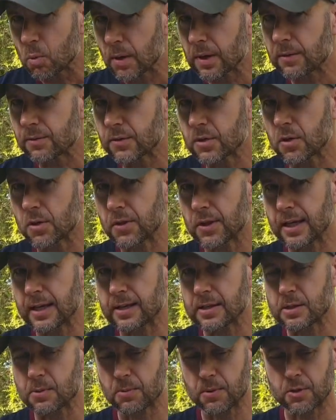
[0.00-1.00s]
one of two
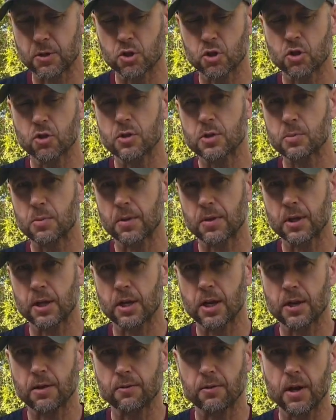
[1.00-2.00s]
things with shoes with a
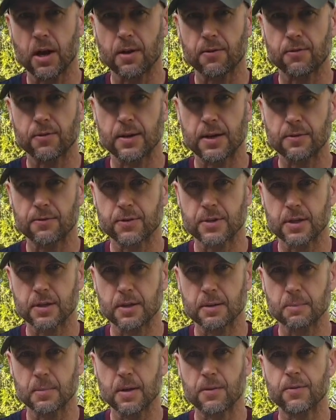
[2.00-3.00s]
lot of life left in
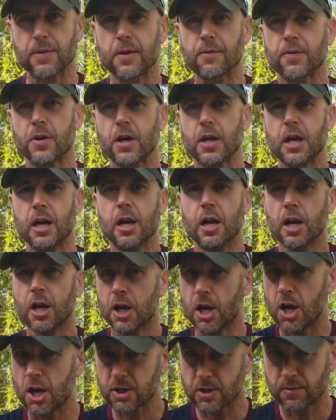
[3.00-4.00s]
them. If they've got a
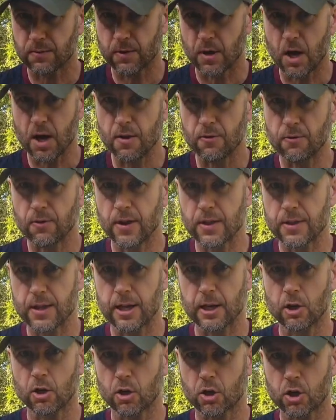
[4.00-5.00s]
lot of life and
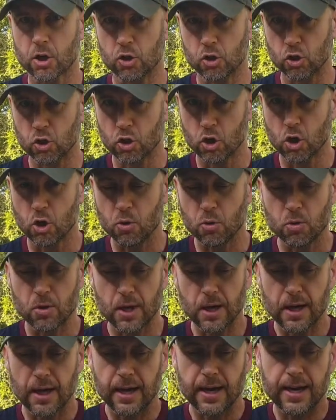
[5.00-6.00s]
they look
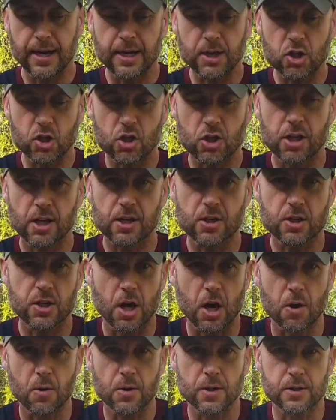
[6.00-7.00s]
new-ish,
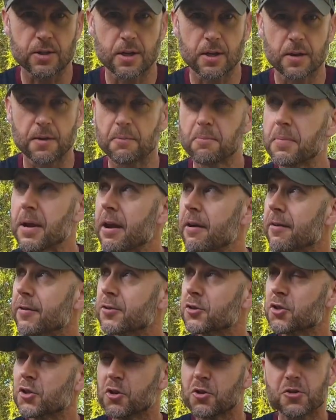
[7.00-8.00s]
so it's a pair of
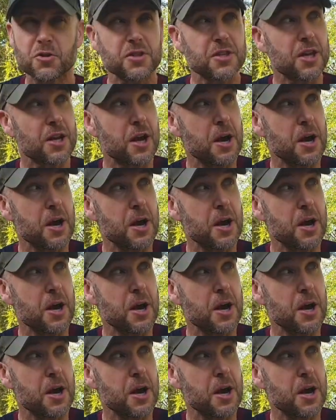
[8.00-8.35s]
shoes that